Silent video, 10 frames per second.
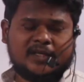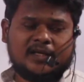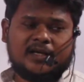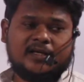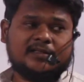
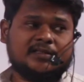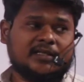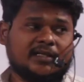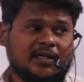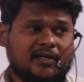and
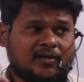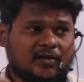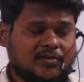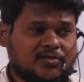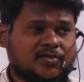that current
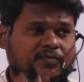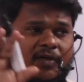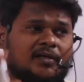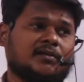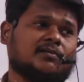also
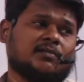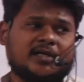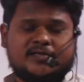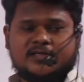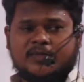will
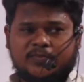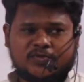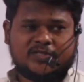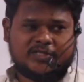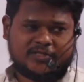get some
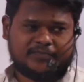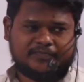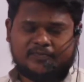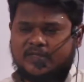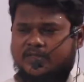opposition.
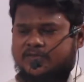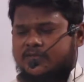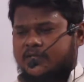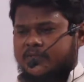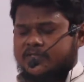So
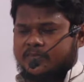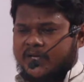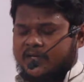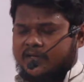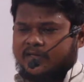it means the
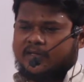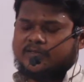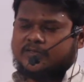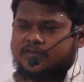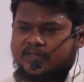battery
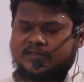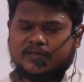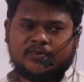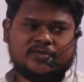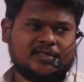also is
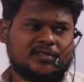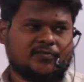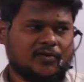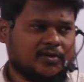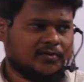opposing the
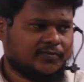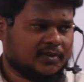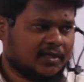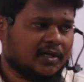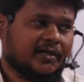flow
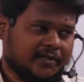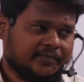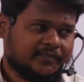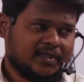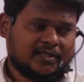of current.
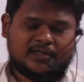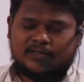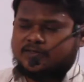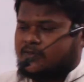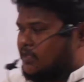
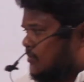So that